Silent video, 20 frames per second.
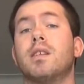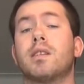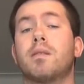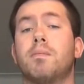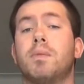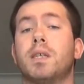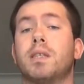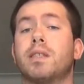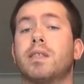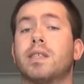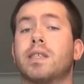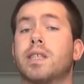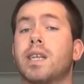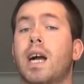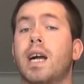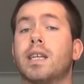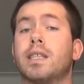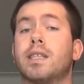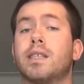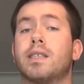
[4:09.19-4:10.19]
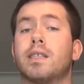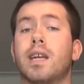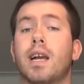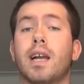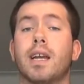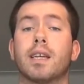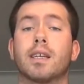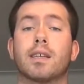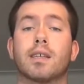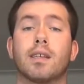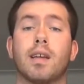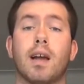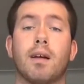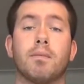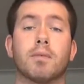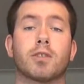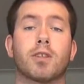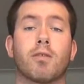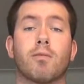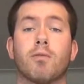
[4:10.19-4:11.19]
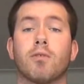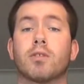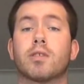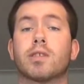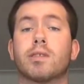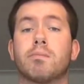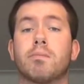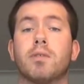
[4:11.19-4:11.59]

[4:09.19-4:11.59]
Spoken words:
Depends the size of the tank, how much work's